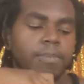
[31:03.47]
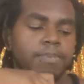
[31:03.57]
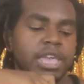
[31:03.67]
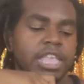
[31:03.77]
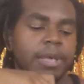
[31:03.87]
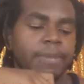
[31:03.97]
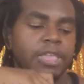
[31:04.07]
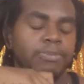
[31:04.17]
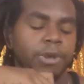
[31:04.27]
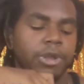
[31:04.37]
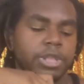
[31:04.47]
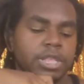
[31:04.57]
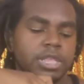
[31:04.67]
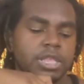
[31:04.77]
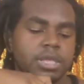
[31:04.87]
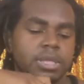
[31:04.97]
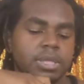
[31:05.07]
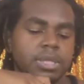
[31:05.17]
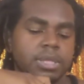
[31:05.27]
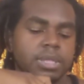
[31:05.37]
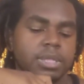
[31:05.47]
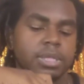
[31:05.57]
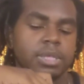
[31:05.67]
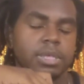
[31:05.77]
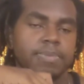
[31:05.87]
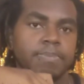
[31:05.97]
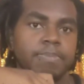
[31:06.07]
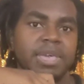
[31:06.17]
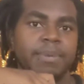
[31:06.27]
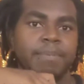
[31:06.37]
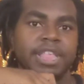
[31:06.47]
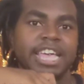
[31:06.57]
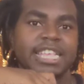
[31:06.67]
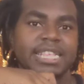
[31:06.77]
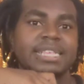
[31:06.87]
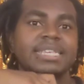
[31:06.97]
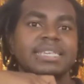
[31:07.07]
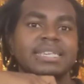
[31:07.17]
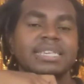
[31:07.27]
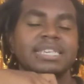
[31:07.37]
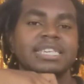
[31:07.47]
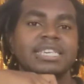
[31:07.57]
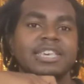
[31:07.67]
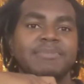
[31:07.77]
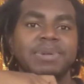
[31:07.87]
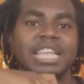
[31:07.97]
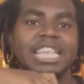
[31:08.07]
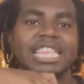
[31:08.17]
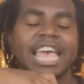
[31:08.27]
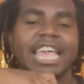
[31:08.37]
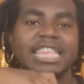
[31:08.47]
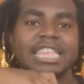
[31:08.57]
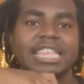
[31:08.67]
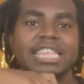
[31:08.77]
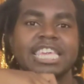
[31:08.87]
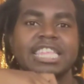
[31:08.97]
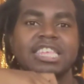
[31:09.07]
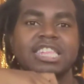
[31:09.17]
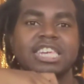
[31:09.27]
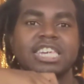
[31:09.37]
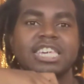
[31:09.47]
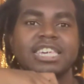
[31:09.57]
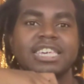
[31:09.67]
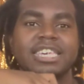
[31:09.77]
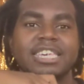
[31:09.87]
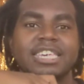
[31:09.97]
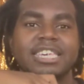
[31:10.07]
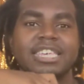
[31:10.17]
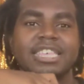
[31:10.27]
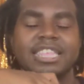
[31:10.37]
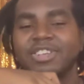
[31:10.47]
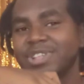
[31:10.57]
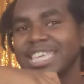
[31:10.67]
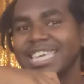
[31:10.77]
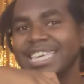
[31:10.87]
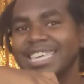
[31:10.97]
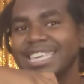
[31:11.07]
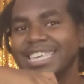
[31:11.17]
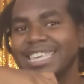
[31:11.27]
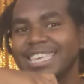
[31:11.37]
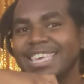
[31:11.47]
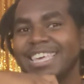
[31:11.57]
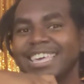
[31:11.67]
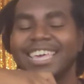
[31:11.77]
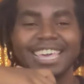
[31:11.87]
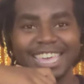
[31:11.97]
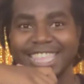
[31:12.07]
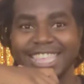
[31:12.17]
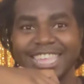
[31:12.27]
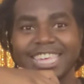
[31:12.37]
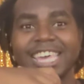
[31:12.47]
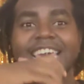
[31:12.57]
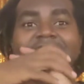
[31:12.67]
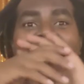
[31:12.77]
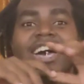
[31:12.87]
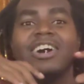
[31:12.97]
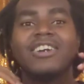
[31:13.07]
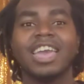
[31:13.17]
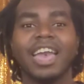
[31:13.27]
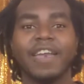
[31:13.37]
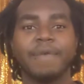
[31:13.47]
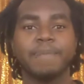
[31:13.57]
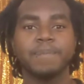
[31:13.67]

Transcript: Beating up these burdens. Being blessed. Being assassins. Killing shit. Literally. Killing shit. Okay.